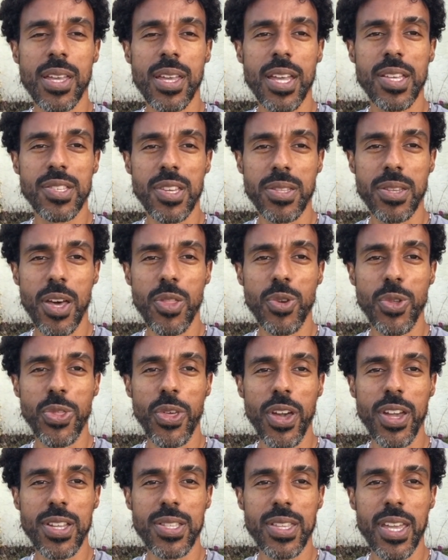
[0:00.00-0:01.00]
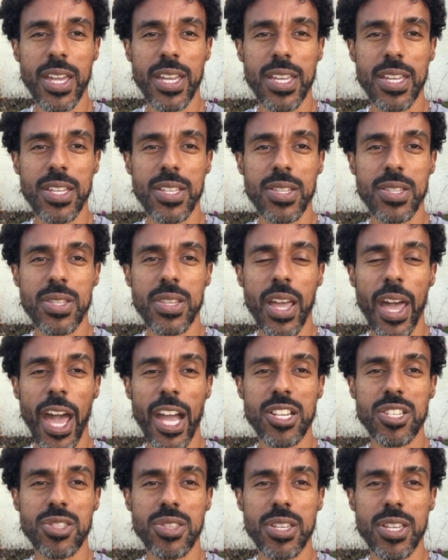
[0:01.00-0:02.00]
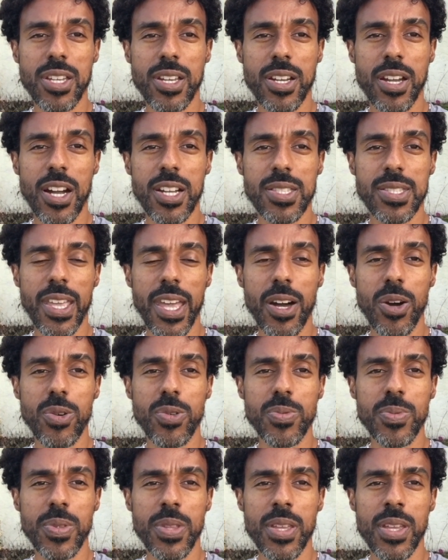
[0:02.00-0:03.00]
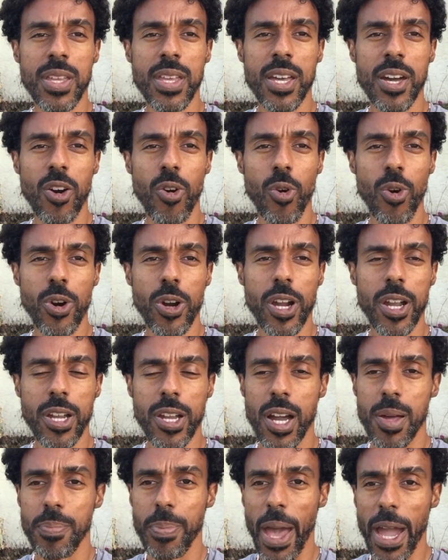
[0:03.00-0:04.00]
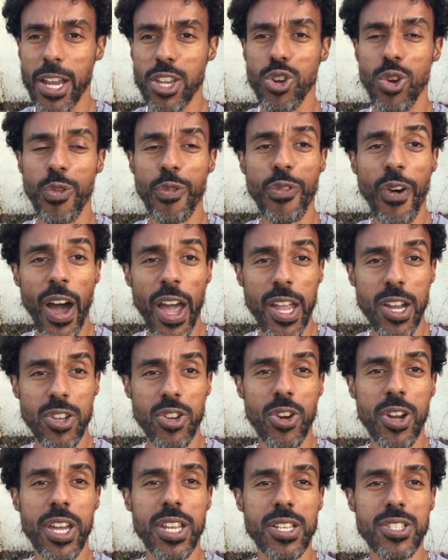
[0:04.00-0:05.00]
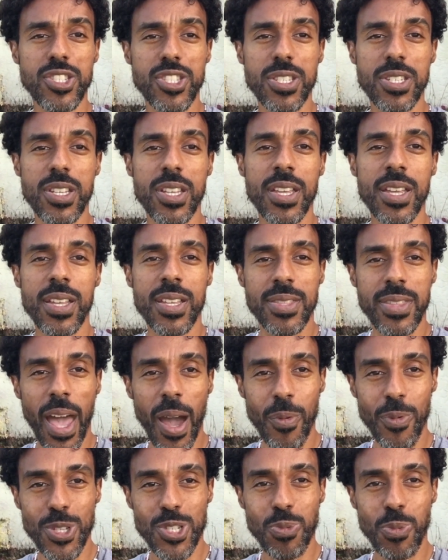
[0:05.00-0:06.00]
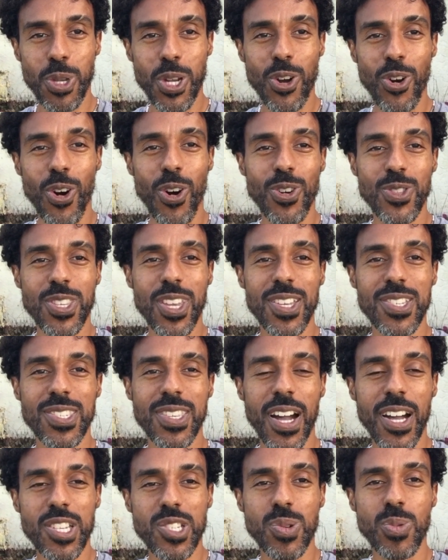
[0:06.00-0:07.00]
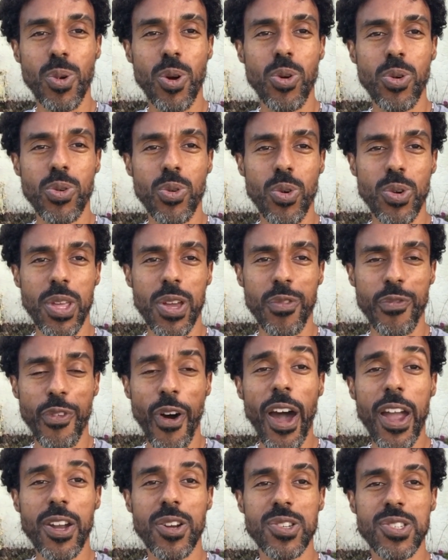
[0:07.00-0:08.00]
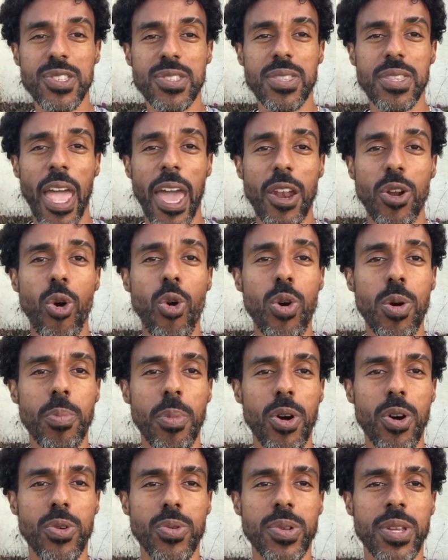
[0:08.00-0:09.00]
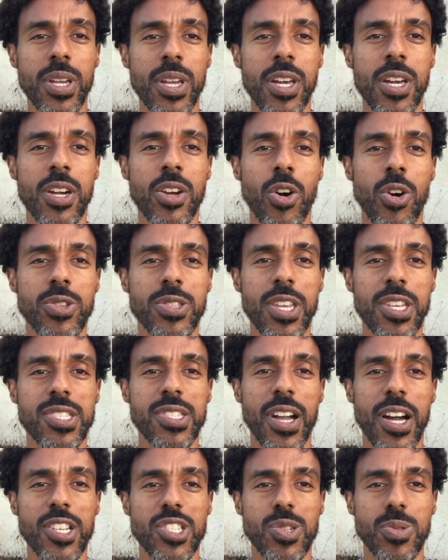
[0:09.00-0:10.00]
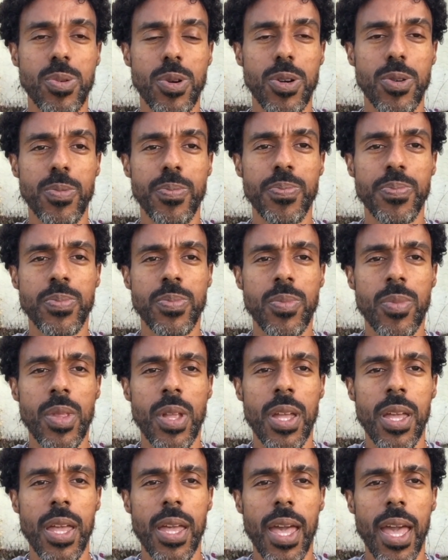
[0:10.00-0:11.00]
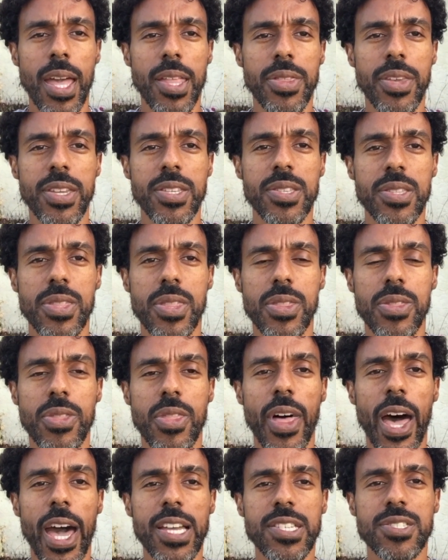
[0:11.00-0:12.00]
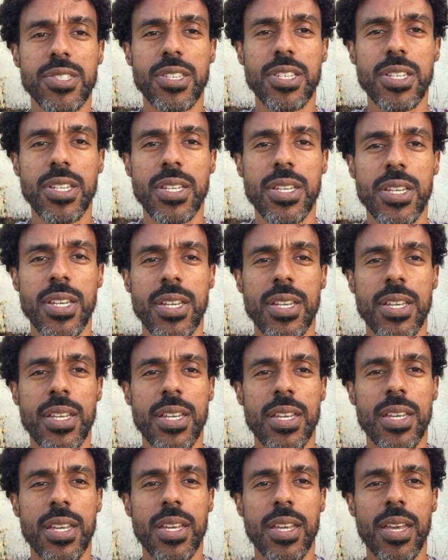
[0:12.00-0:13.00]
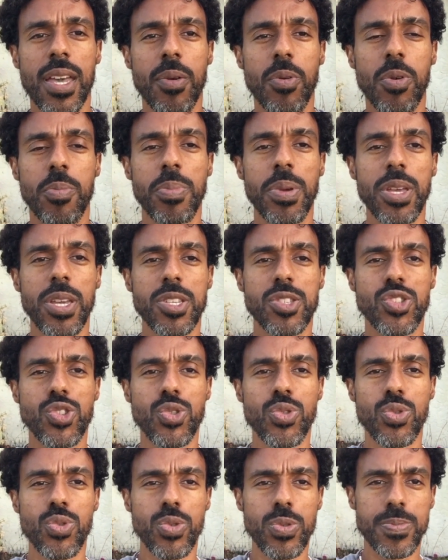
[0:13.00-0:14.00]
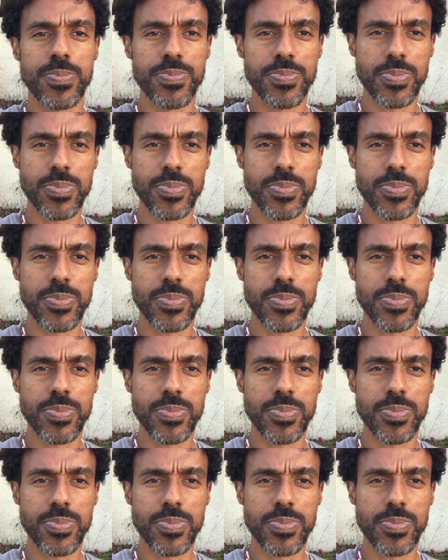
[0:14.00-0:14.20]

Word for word: is another thing that can actually cut down or cut back your fire your energy that which we call testosterone or that fires that hormone called testosterone and then lastly it would be to